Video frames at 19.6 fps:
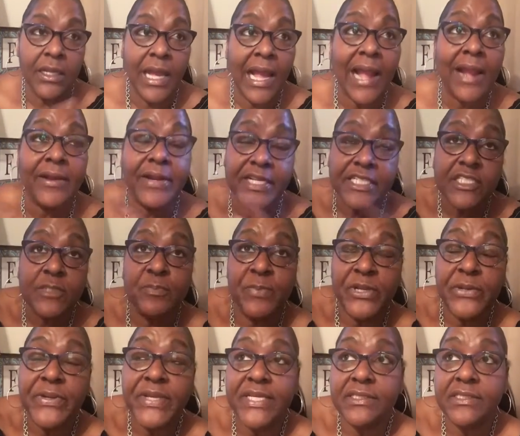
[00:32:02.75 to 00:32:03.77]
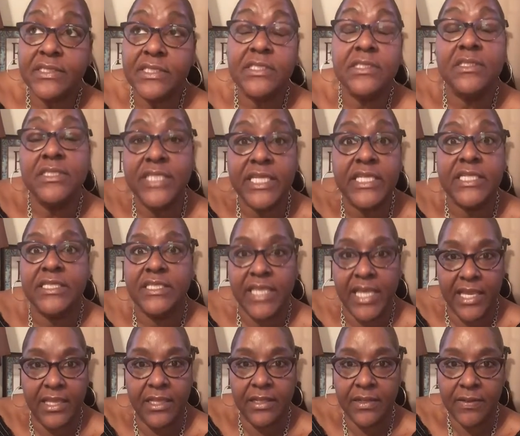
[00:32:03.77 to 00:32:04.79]
our experiences
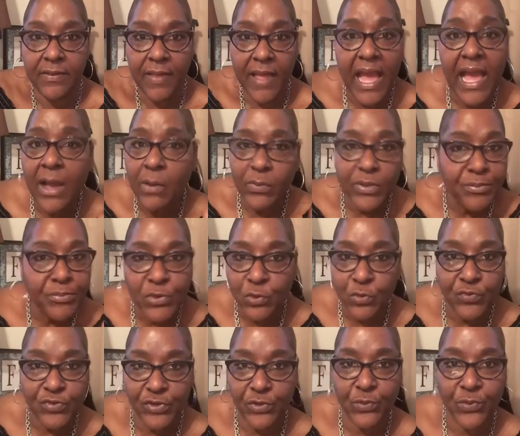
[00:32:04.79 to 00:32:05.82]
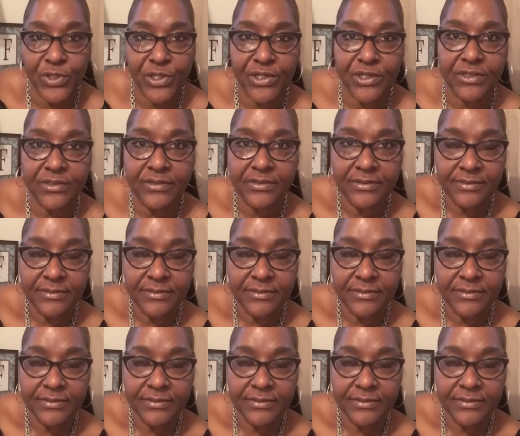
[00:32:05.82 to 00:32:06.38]
dictate how we move in the world.